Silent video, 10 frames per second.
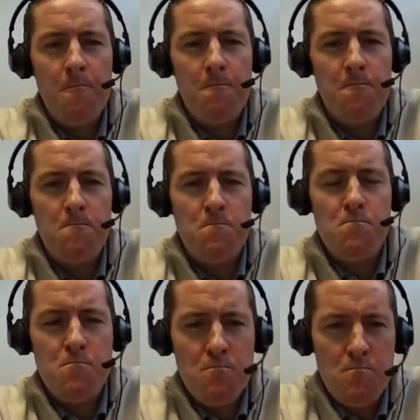
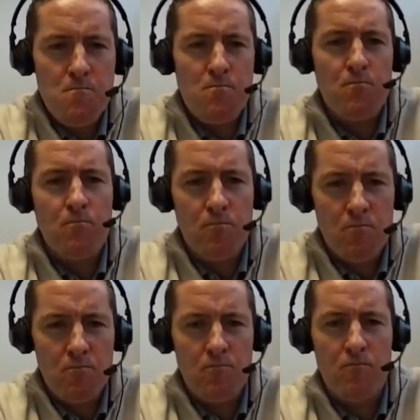
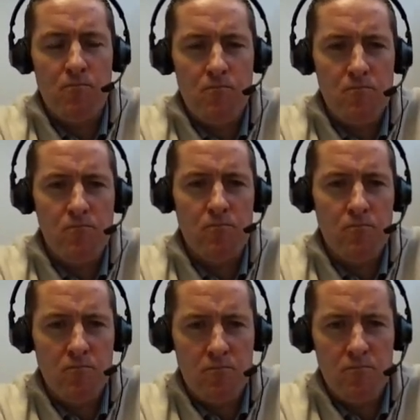
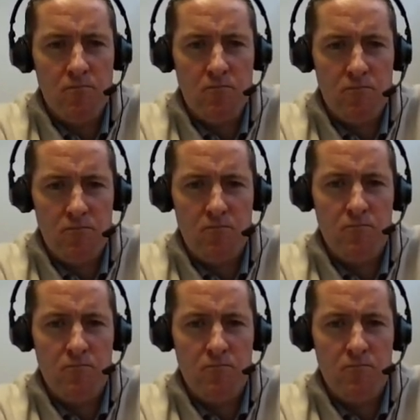(silent)